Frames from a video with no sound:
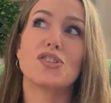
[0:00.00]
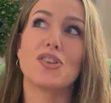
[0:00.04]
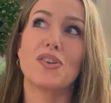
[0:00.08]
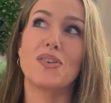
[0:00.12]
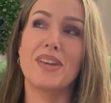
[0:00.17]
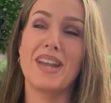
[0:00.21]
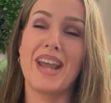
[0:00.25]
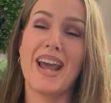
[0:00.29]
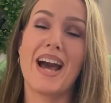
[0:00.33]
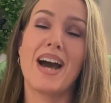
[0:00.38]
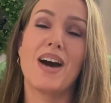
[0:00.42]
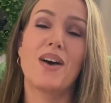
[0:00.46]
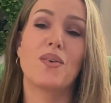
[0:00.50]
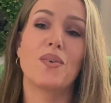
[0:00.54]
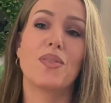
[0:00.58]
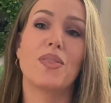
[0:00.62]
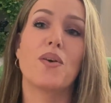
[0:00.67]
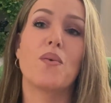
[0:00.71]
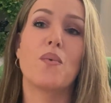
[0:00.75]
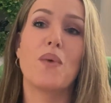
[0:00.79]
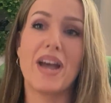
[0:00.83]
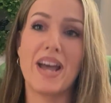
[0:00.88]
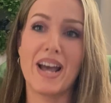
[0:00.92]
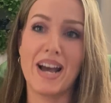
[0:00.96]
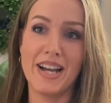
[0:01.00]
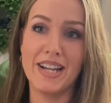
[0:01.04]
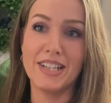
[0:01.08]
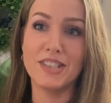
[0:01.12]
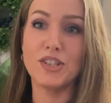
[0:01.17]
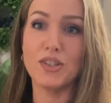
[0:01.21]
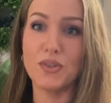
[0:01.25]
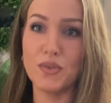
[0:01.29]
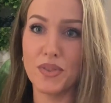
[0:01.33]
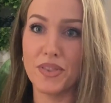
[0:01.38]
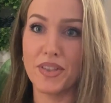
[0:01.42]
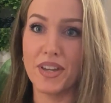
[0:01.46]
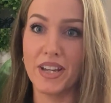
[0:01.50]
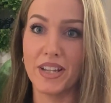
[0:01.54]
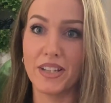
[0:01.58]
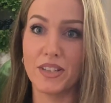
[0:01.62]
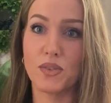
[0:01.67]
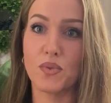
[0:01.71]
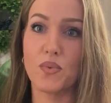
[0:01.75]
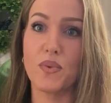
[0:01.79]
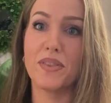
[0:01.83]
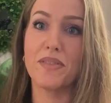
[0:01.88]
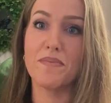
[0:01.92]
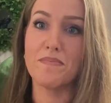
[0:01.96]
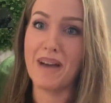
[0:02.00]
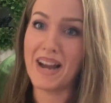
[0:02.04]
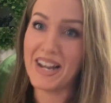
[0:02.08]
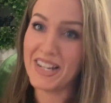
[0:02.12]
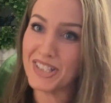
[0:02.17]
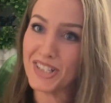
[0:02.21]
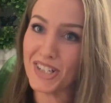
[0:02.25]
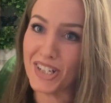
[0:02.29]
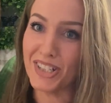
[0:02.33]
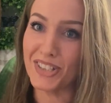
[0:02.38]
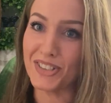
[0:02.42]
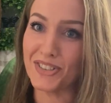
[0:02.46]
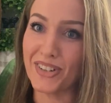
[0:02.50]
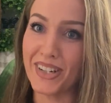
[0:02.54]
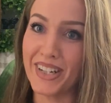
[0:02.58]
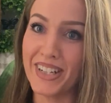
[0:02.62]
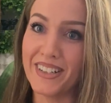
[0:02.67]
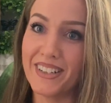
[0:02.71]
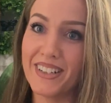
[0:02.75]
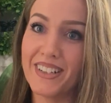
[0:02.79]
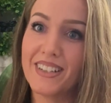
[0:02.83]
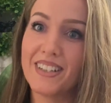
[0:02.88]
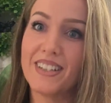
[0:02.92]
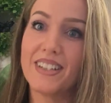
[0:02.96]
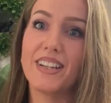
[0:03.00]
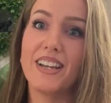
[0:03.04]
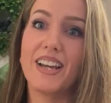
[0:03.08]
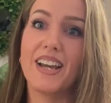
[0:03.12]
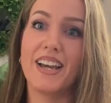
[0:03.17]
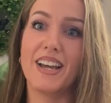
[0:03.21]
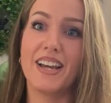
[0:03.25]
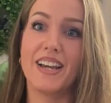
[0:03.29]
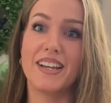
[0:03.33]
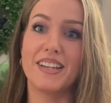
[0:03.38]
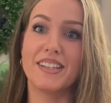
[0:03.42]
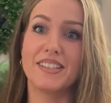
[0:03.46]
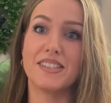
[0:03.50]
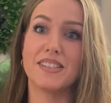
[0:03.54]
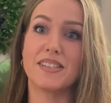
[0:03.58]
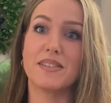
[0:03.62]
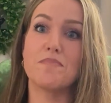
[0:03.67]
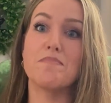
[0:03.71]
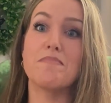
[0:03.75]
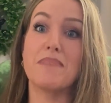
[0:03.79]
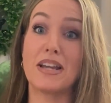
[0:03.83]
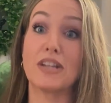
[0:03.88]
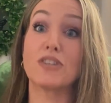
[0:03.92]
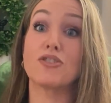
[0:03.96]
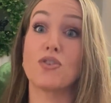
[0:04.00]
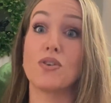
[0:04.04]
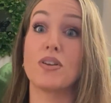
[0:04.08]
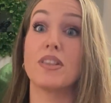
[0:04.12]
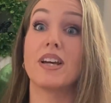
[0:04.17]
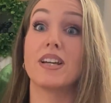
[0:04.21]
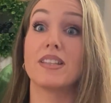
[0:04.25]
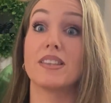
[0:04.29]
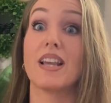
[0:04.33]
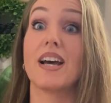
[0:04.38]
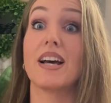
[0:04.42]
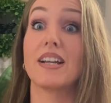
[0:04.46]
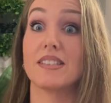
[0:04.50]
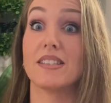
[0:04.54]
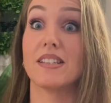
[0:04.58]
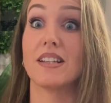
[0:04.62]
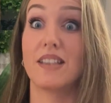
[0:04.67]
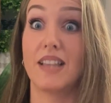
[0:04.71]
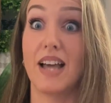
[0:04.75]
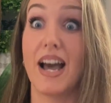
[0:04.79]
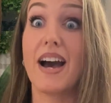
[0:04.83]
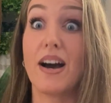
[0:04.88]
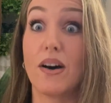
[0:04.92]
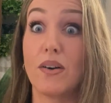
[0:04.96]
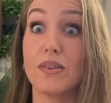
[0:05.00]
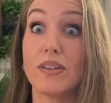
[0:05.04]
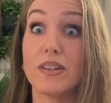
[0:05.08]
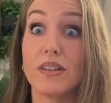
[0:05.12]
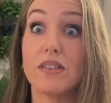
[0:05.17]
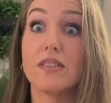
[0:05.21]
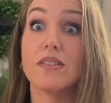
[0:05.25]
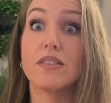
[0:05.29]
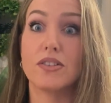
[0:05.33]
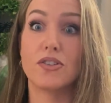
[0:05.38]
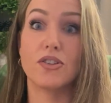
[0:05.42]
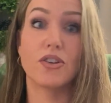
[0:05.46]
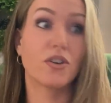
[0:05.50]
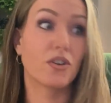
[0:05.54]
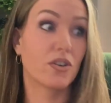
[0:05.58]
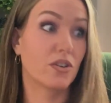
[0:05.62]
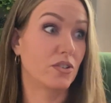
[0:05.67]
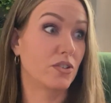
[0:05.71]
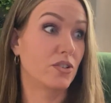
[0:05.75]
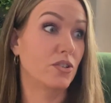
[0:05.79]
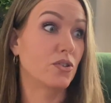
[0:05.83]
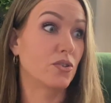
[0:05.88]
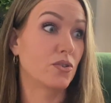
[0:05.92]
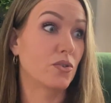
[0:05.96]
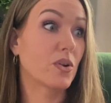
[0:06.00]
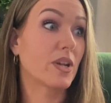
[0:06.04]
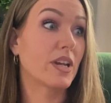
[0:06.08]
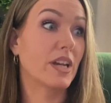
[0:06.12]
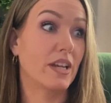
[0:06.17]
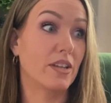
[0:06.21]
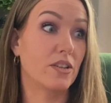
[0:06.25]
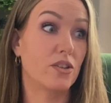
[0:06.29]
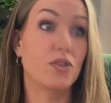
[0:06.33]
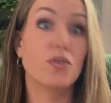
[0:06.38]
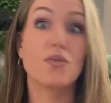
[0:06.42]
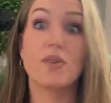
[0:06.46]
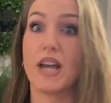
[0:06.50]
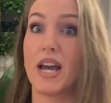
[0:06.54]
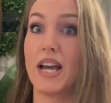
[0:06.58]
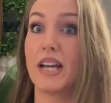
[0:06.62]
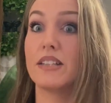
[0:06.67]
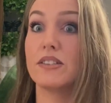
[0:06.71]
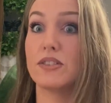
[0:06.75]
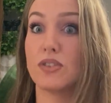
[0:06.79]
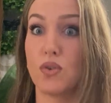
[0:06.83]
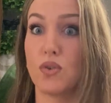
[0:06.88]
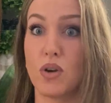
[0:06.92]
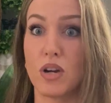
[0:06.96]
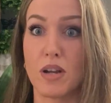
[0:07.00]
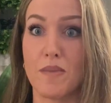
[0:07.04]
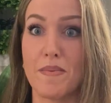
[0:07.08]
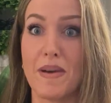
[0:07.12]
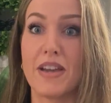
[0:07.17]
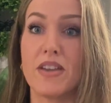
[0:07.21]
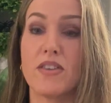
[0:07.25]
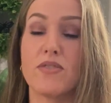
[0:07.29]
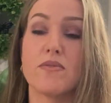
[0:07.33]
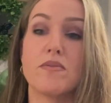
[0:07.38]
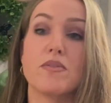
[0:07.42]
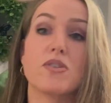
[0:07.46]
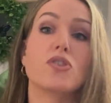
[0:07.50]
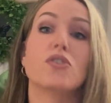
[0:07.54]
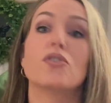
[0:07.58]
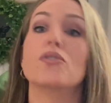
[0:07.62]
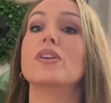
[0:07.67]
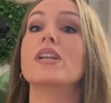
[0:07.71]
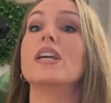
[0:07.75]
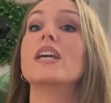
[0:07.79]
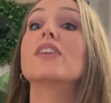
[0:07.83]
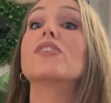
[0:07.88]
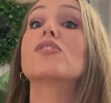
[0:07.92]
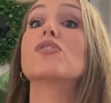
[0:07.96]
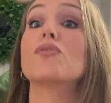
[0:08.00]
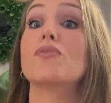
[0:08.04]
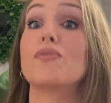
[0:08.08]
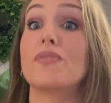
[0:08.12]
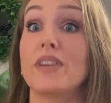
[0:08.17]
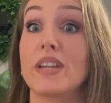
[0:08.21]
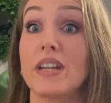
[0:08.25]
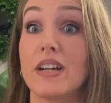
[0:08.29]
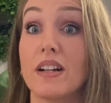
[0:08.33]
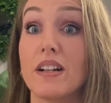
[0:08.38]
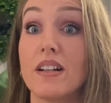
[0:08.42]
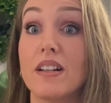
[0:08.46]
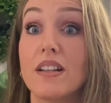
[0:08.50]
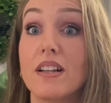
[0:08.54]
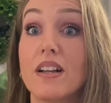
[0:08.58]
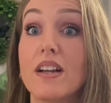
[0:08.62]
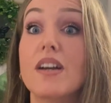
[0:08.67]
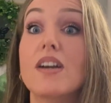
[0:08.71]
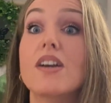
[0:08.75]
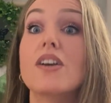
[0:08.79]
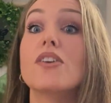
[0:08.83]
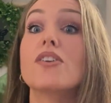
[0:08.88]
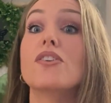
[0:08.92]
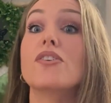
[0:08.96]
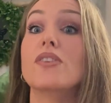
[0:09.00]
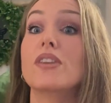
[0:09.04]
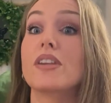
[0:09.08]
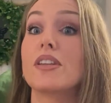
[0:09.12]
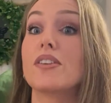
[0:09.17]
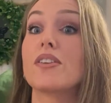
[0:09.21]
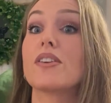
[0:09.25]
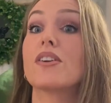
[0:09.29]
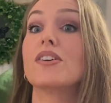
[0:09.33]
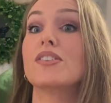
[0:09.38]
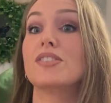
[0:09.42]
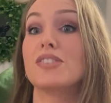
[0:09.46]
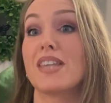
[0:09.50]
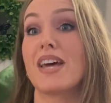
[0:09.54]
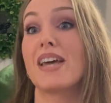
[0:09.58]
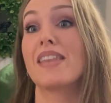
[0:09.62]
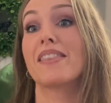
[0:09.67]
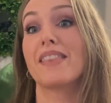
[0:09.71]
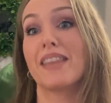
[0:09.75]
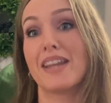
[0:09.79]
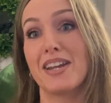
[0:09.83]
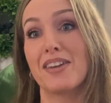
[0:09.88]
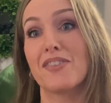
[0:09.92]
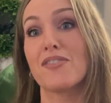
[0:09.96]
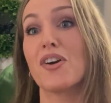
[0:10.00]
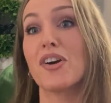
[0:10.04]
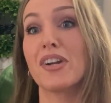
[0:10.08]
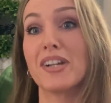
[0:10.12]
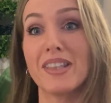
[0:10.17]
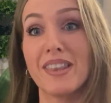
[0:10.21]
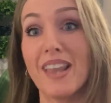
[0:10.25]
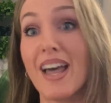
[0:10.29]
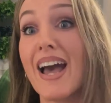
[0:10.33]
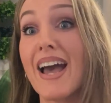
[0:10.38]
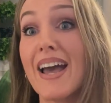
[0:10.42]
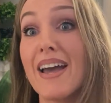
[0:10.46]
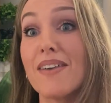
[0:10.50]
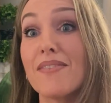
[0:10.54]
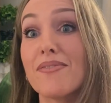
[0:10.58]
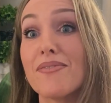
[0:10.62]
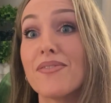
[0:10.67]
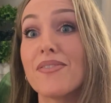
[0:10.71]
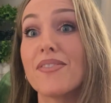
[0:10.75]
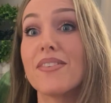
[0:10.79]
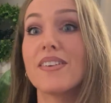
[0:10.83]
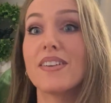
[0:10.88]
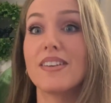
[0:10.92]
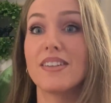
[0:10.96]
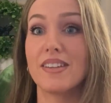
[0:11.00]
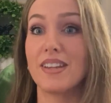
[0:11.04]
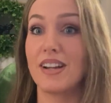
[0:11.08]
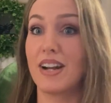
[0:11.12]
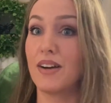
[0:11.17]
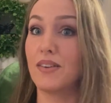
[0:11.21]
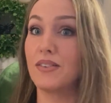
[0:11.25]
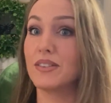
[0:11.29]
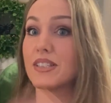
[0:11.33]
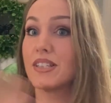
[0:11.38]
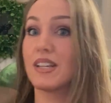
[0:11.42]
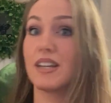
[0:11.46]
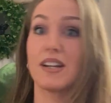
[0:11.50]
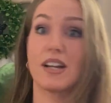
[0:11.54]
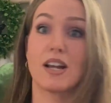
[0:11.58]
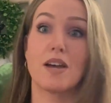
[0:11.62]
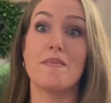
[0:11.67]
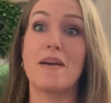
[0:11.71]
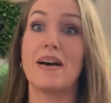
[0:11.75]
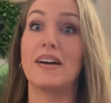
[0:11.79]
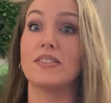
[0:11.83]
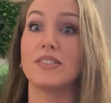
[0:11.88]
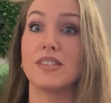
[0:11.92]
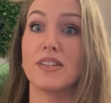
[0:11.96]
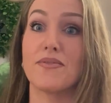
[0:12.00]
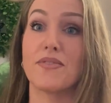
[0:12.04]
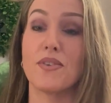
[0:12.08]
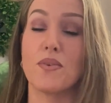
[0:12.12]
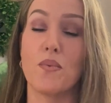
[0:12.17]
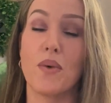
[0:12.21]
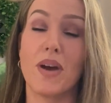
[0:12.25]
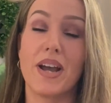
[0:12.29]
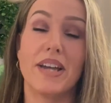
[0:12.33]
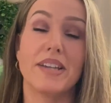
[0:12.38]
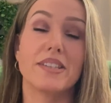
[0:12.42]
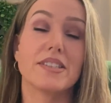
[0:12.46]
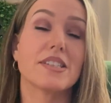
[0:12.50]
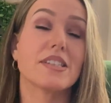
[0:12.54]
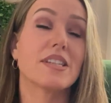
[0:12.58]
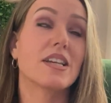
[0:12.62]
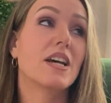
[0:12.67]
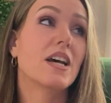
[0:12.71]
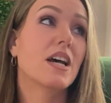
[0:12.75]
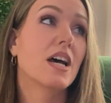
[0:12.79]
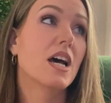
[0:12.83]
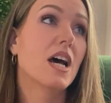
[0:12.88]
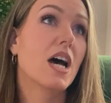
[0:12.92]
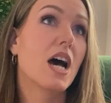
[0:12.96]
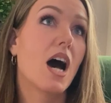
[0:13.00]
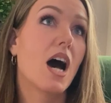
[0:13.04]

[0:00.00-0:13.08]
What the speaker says: So now the way I do things with my children is make sure that that's allowed. You can talk about you need to feel. You need to, because then later on in life, it's going to come out in different ways.